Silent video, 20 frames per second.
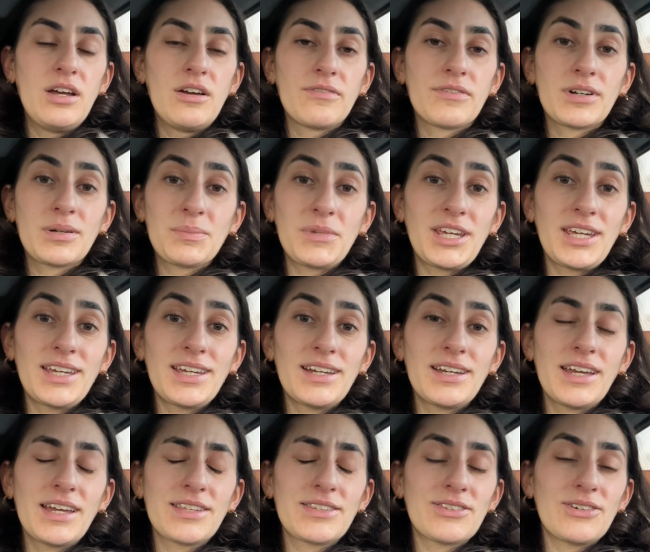For me,
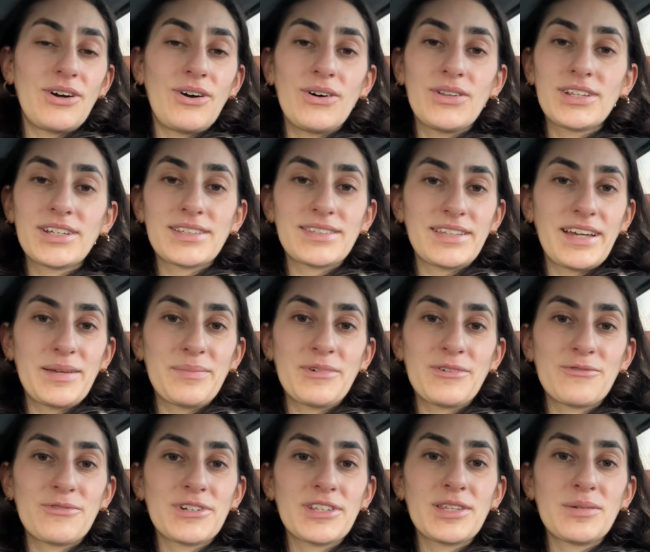it's all
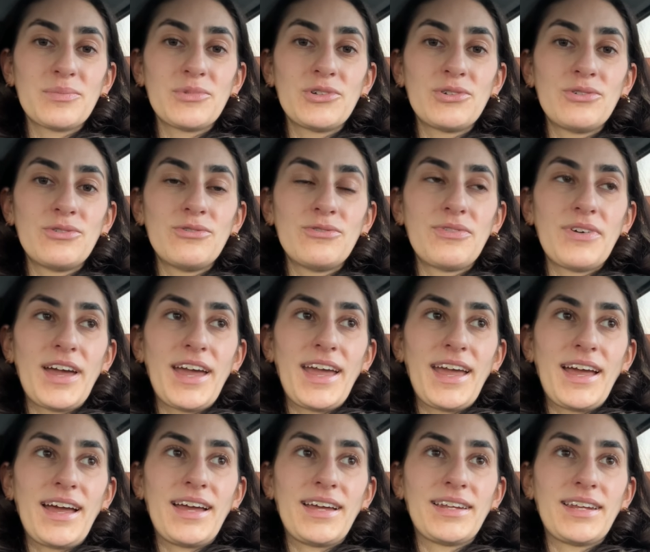excitement for the move,
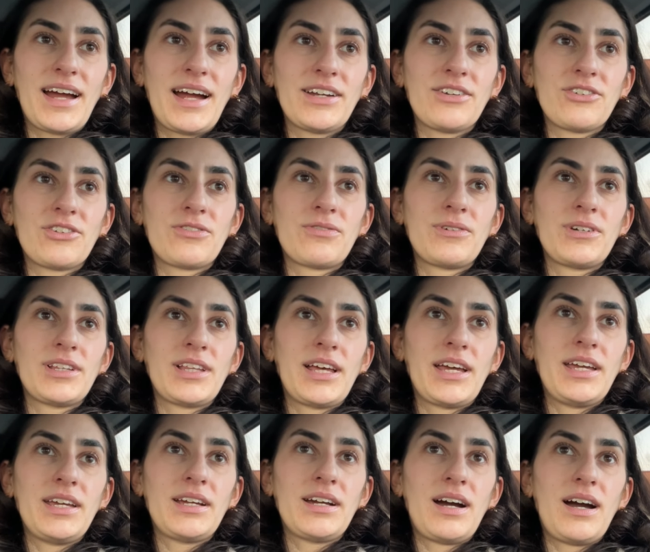and I just feel
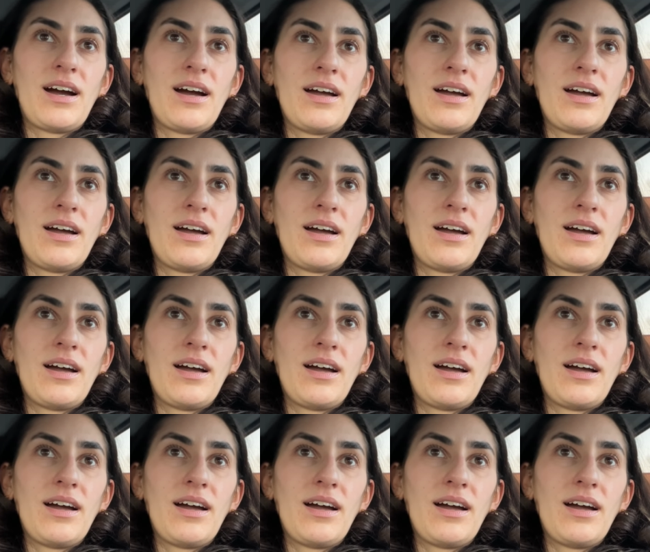like